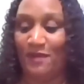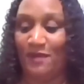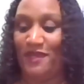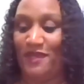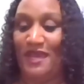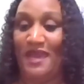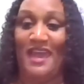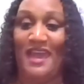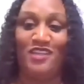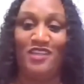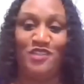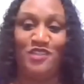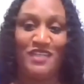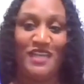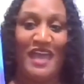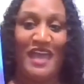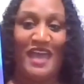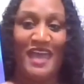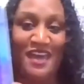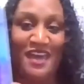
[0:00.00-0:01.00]
I
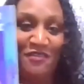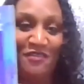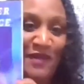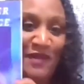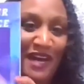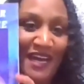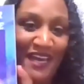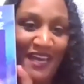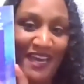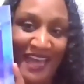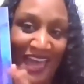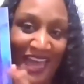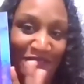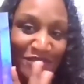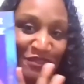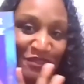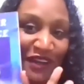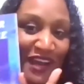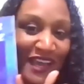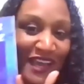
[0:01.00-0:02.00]
have
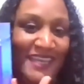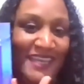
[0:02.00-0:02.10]
it right